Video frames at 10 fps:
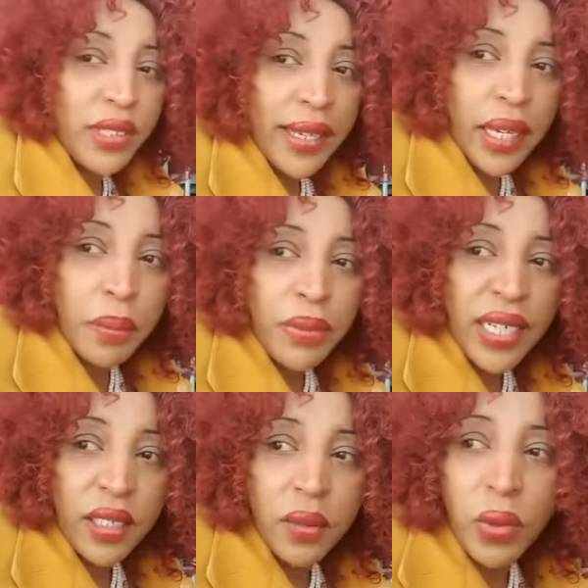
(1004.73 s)
you take a
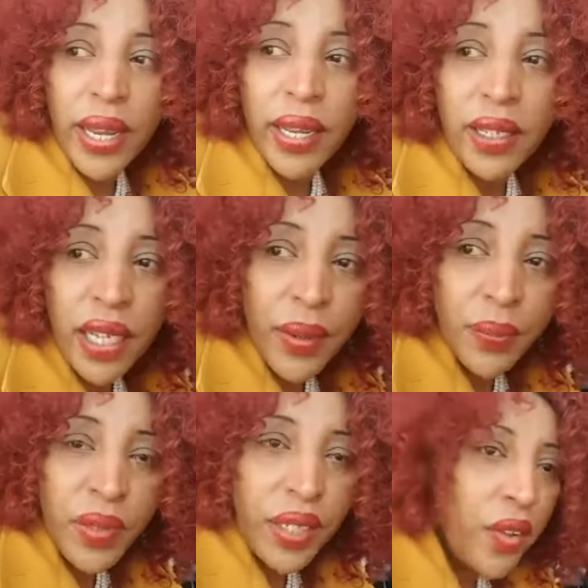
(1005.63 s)
break while
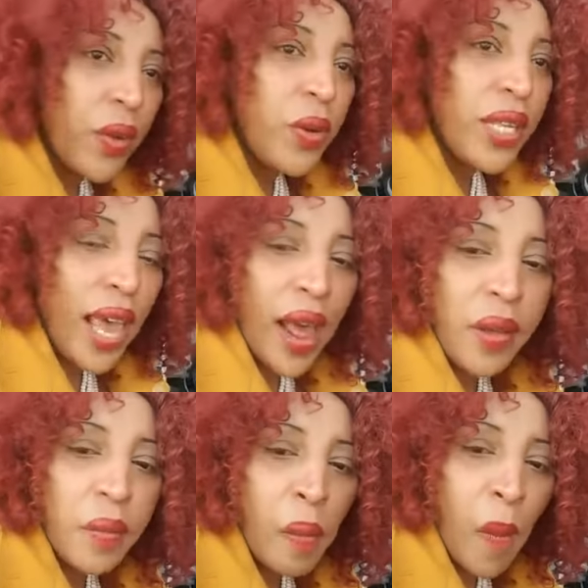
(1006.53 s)
the queue, yeah.